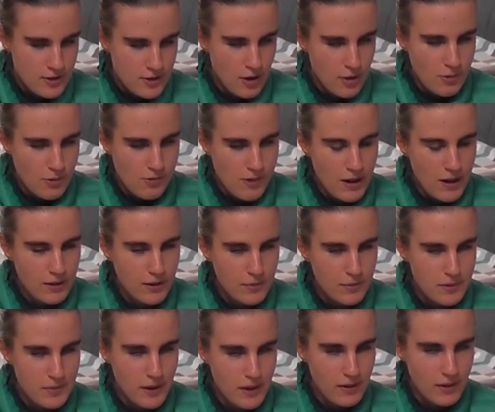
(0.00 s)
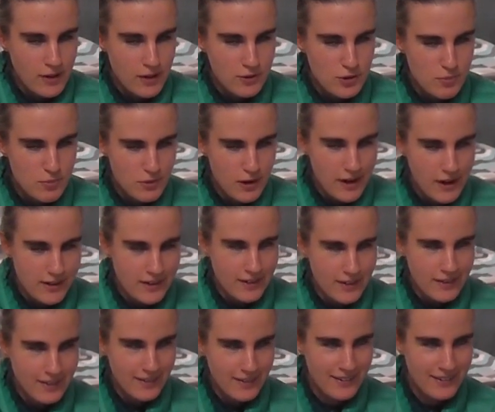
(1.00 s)
So welcome to my lunch break.
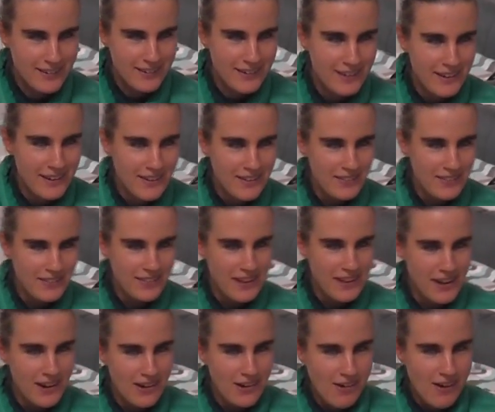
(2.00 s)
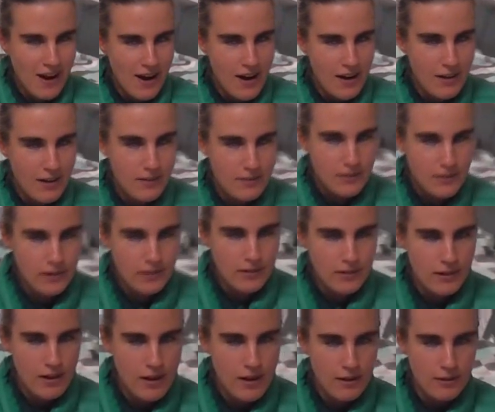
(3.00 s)
Now I'm
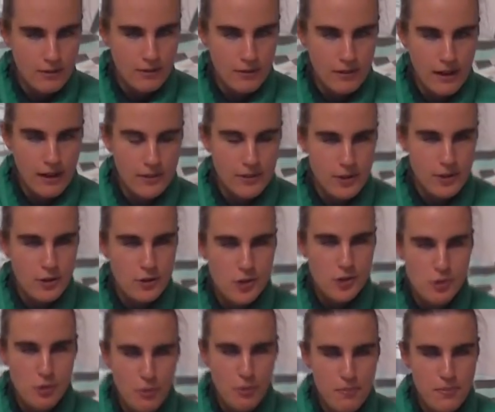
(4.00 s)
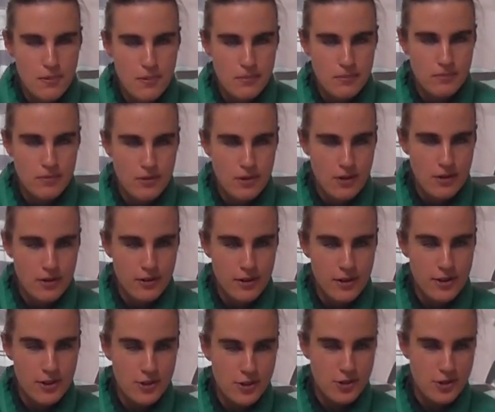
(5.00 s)
gonna have lentil soup. Here it
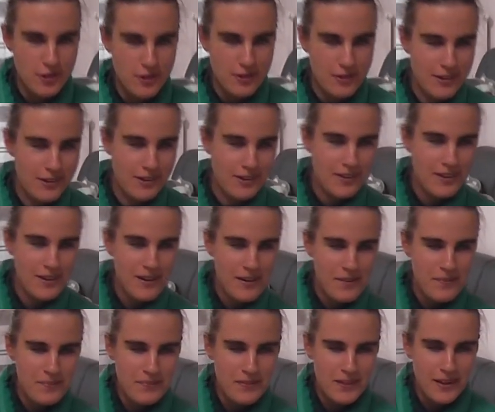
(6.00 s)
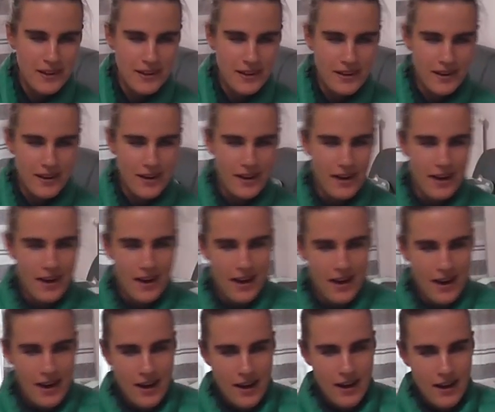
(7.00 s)
is.
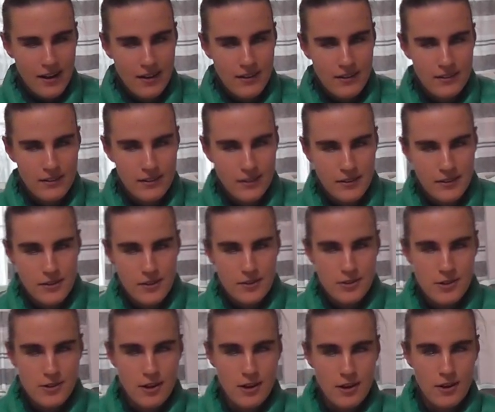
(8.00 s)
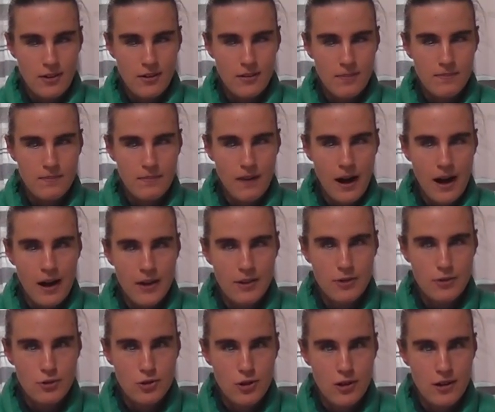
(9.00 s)
And so I
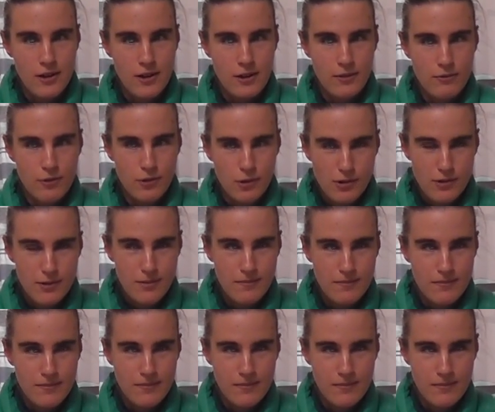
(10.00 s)
usually eat fruit